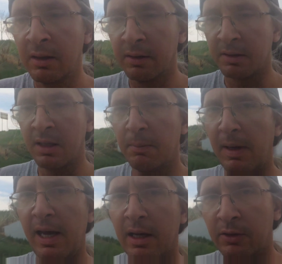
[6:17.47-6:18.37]
Just kick
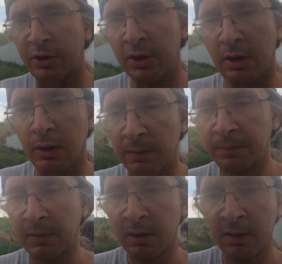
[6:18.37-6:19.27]
back and chill
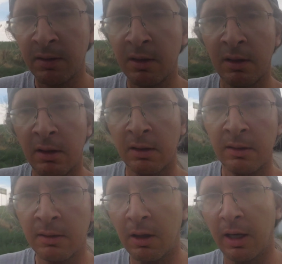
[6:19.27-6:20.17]

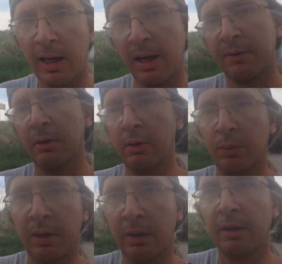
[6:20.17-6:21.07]
on a hot afternoon
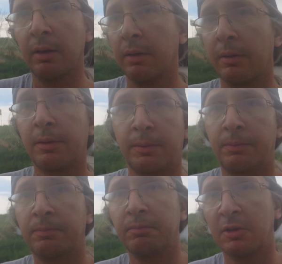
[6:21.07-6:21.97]
with
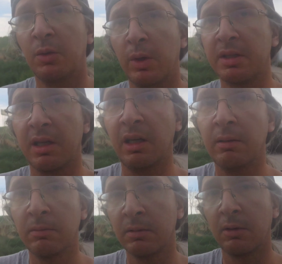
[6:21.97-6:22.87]
good whiskey,
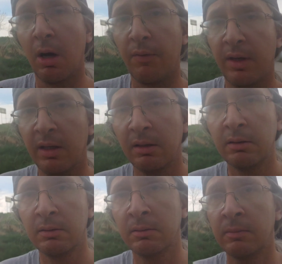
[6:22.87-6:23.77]
coffee,
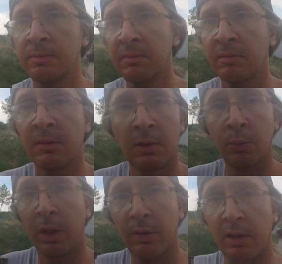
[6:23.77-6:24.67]

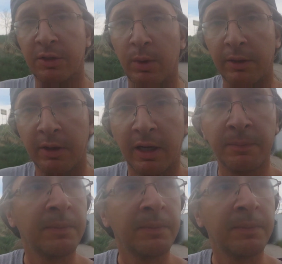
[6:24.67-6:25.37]
whatever else you want to drink.